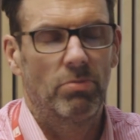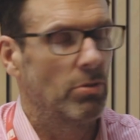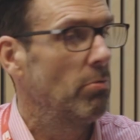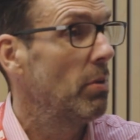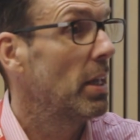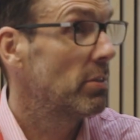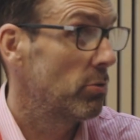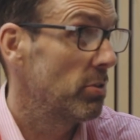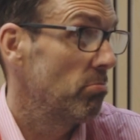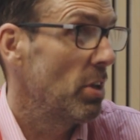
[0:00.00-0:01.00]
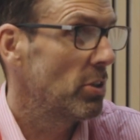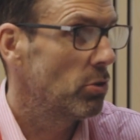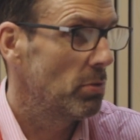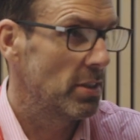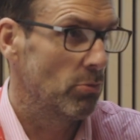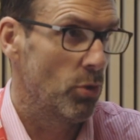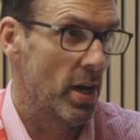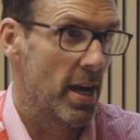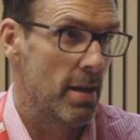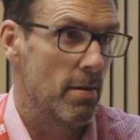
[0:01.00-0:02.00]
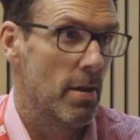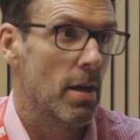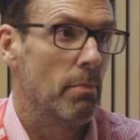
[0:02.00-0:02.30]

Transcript: So that's your reason why,